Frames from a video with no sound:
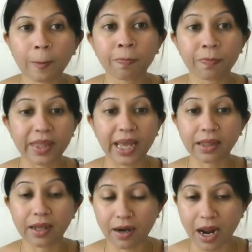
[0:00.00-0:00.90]

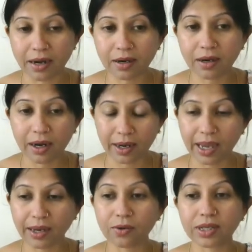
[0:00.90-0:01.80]
Then the runner,
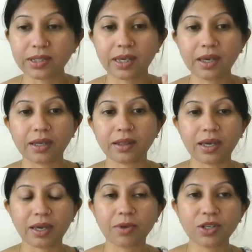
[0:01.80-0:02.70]
again you can see in
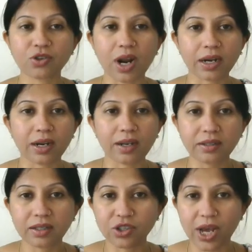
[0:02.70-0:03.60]
the image, runner
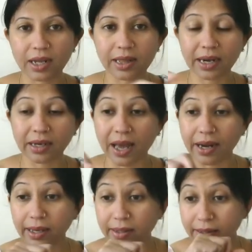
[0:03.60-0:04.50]
is the channel that
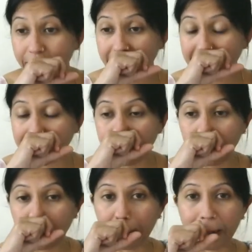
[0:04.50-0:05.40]
directs the
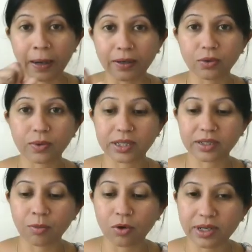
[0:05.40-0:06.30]
metal
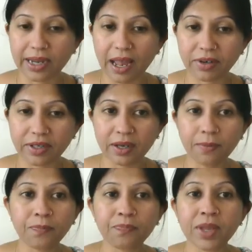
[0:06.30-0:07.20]
towards the mold cavity
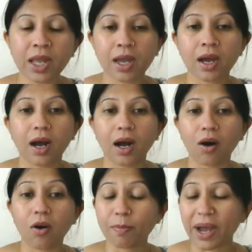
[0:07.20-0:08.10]

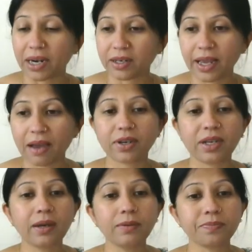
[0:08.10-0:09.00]
or pattern
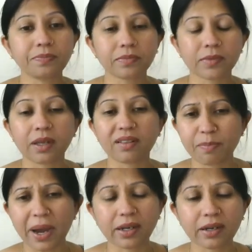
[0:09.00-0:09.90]
cavity. It's
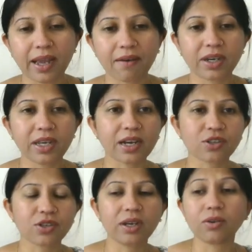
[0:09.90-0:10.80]
pattern cavity
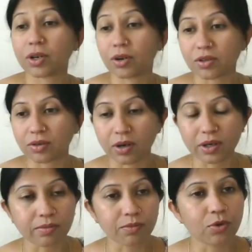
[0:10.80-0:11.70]
actually, you can also call
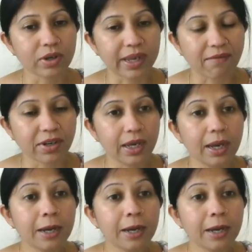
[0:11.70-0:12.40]
it mold cavity.